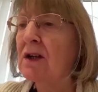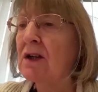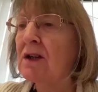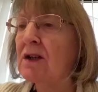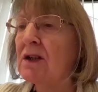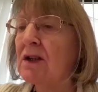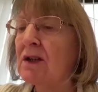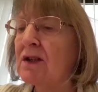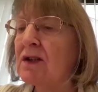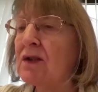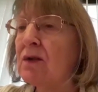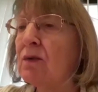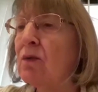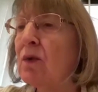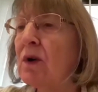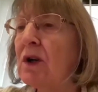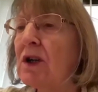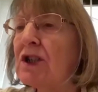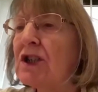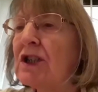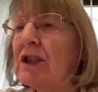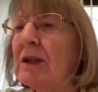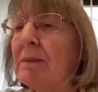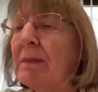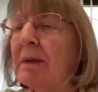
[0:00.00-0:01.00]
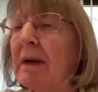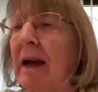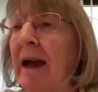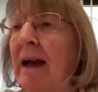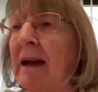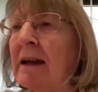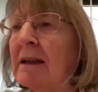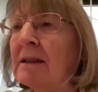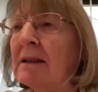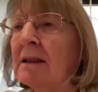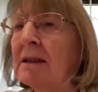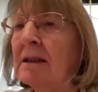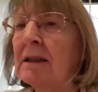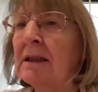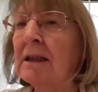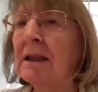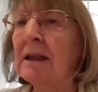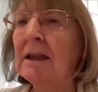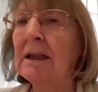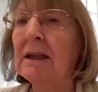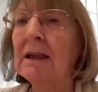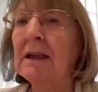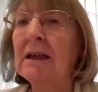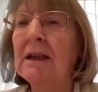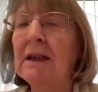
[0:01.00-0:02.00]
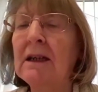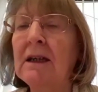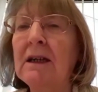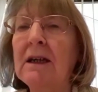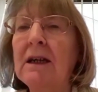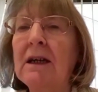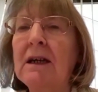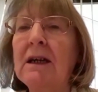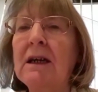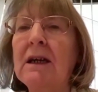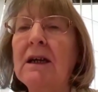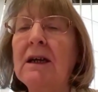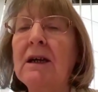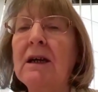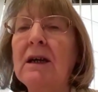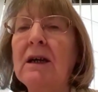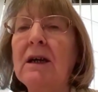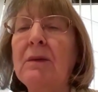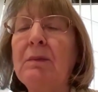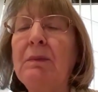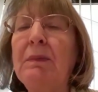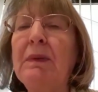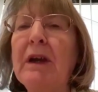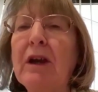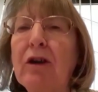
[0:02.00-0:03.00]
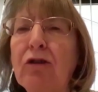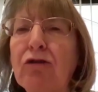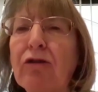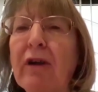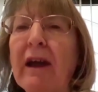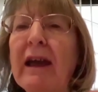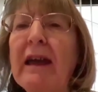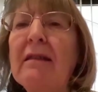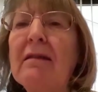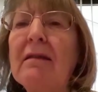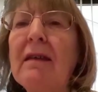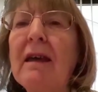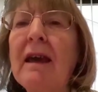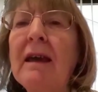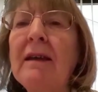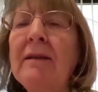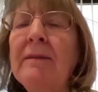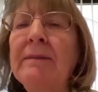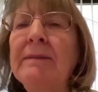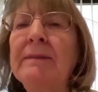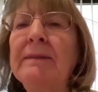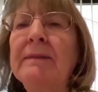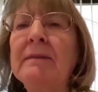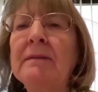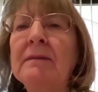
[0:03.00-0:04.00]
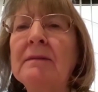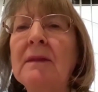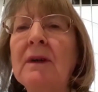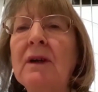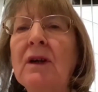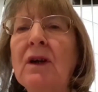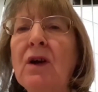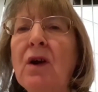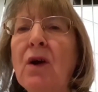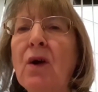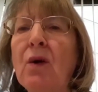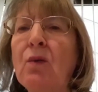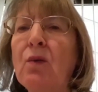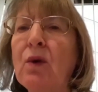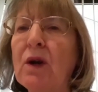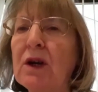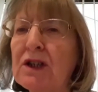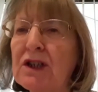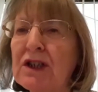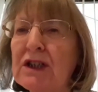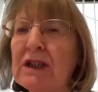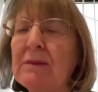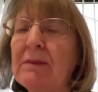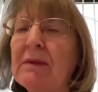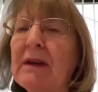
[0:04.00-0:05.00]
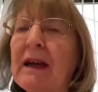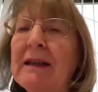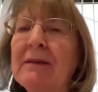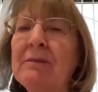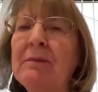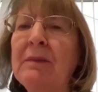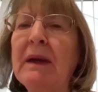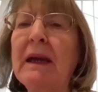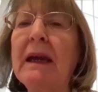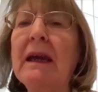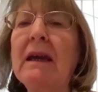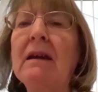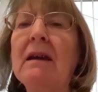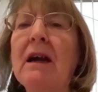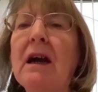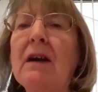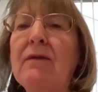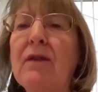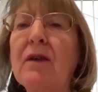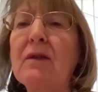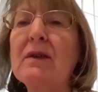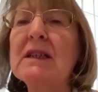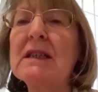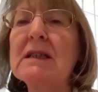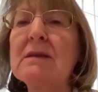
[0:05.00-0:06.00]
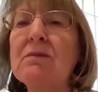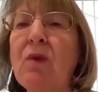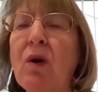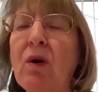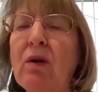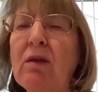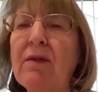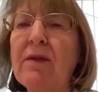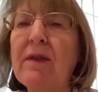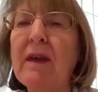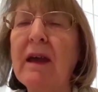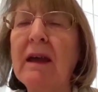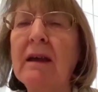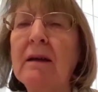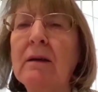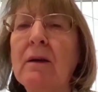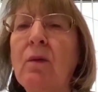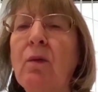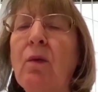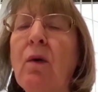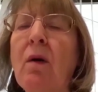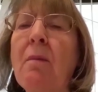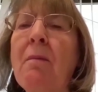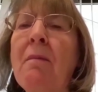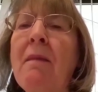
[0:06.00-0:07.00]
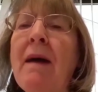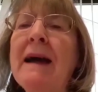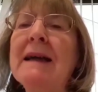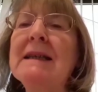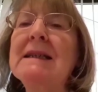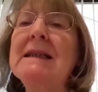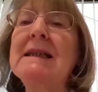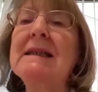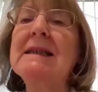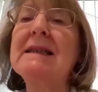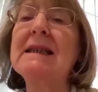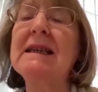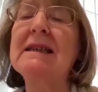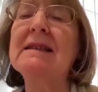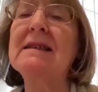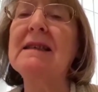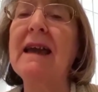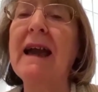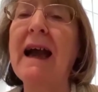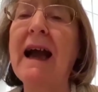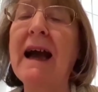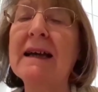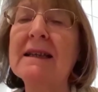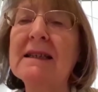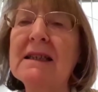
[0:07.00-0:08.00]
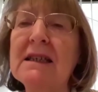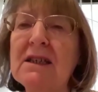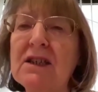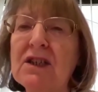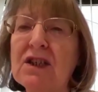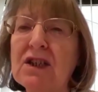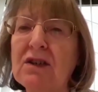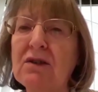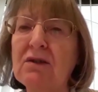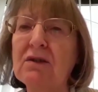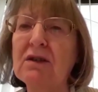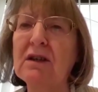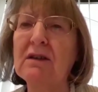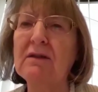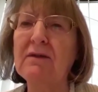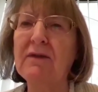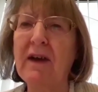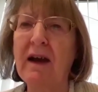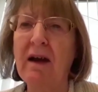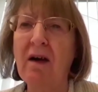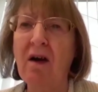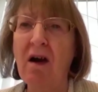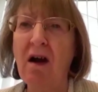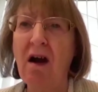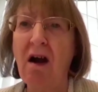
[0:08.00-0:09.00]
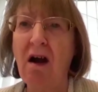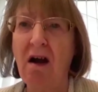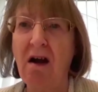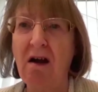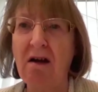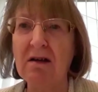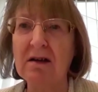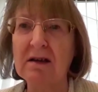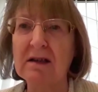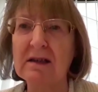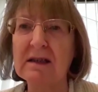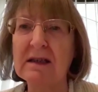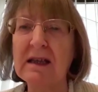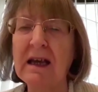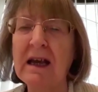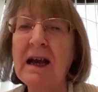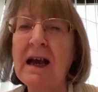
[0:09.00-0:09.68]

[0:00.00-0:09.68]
So worship can be a great thing. Worship can be a very small thing. What matters is the attitude of our hearts,